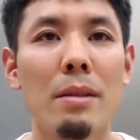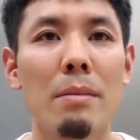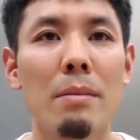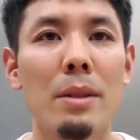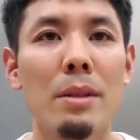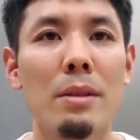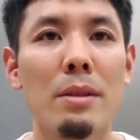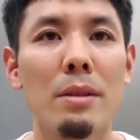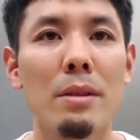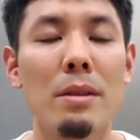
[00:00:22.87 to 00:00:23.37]
I
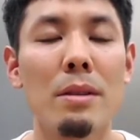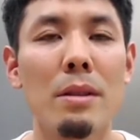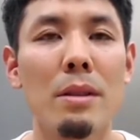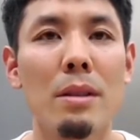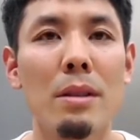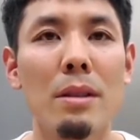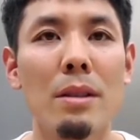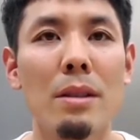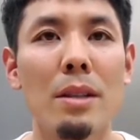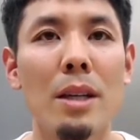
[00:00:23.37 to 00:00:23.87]
will
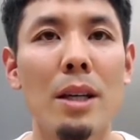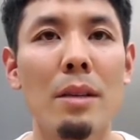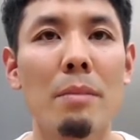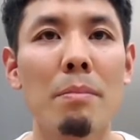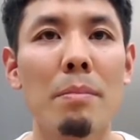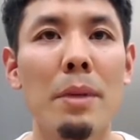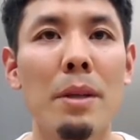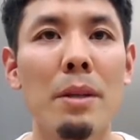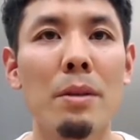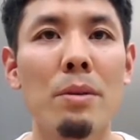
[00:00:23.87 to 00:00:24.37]
first
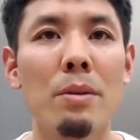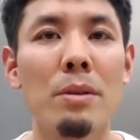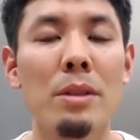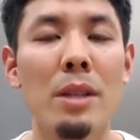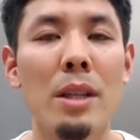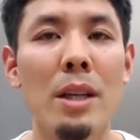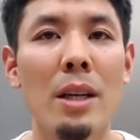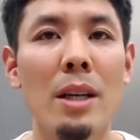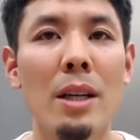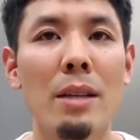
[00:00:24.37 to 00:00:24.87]
explain
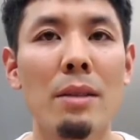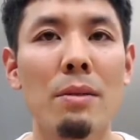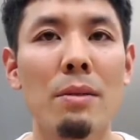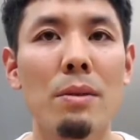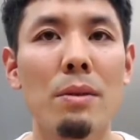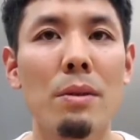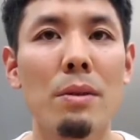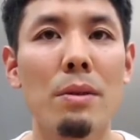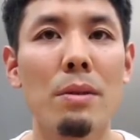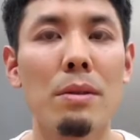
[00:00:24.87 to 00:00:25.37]
the
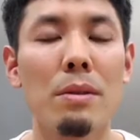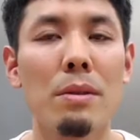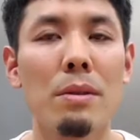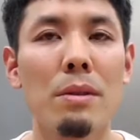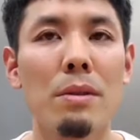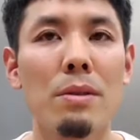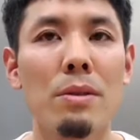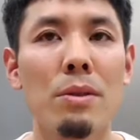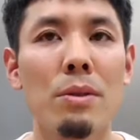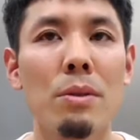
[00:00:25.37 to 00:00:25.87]
background
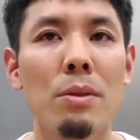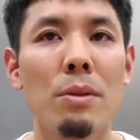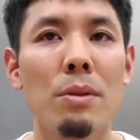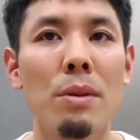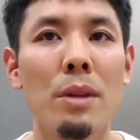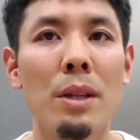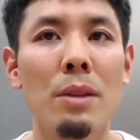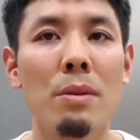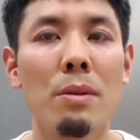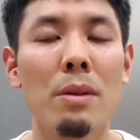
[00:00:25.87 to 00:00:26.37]
and the
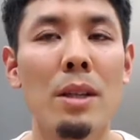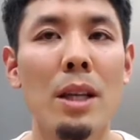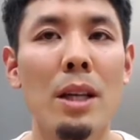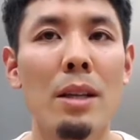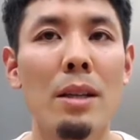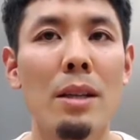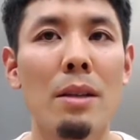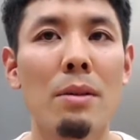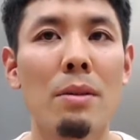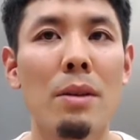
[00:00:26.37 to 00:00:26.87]
mission of
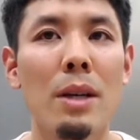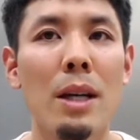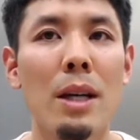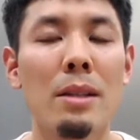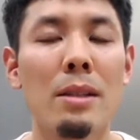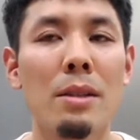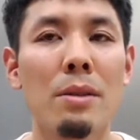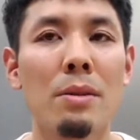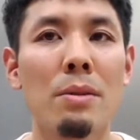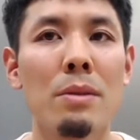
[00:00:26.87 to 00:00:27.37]

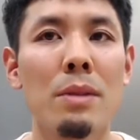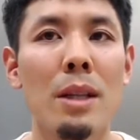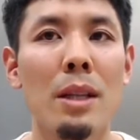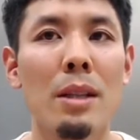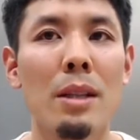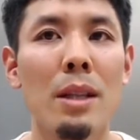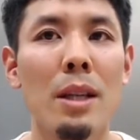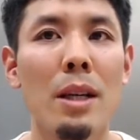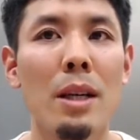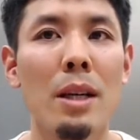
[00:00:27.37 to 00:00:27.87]
improving the
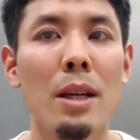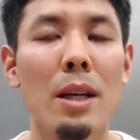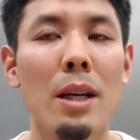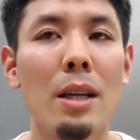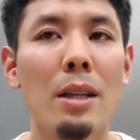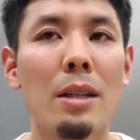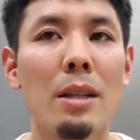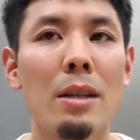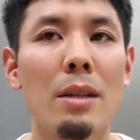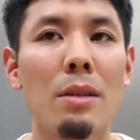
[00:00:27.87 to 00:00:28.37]
information
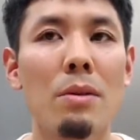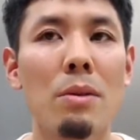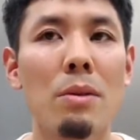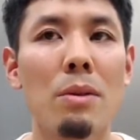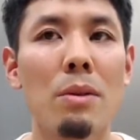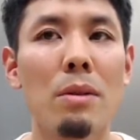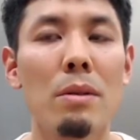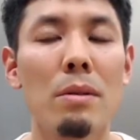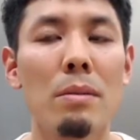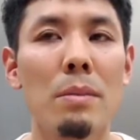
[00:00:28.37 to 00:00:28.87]

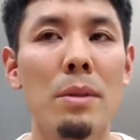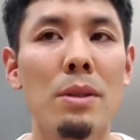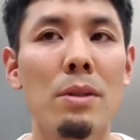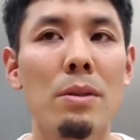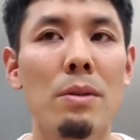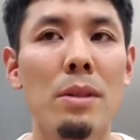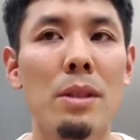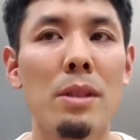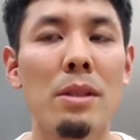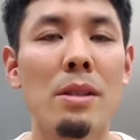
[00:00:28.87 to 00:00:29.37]
receiving
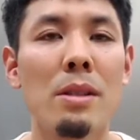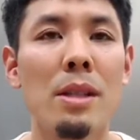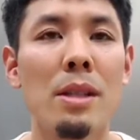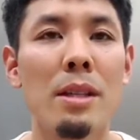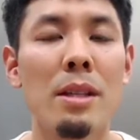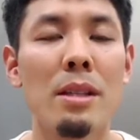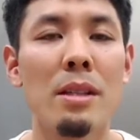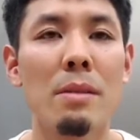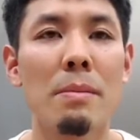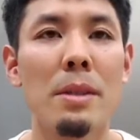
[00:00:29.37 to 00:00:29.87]
experience
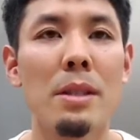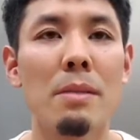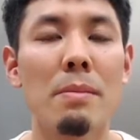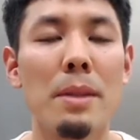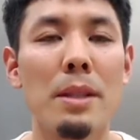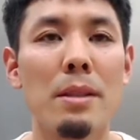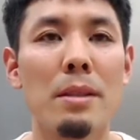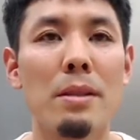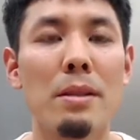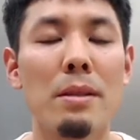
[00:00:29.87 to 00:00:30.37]
of
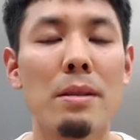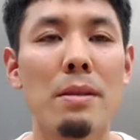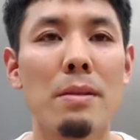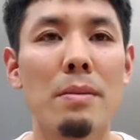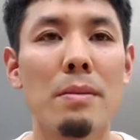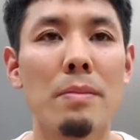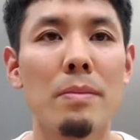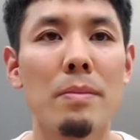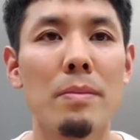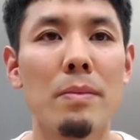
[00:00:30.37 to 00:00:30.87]
LINE
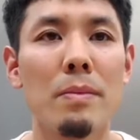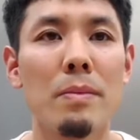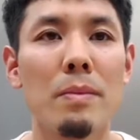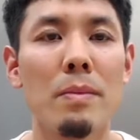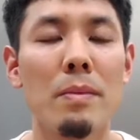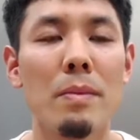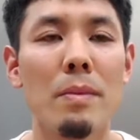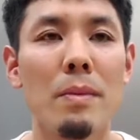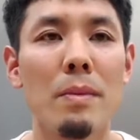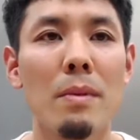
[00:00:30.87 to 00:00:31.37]
Pay
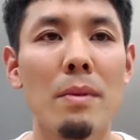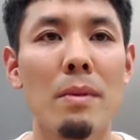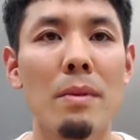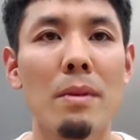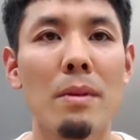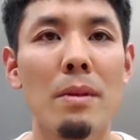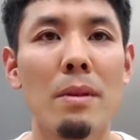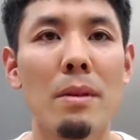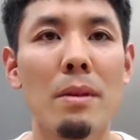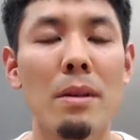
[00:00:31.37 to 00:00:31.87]
official
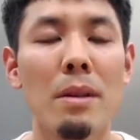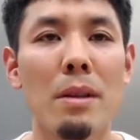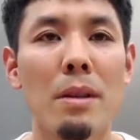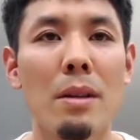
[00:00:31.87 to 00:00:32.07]
account.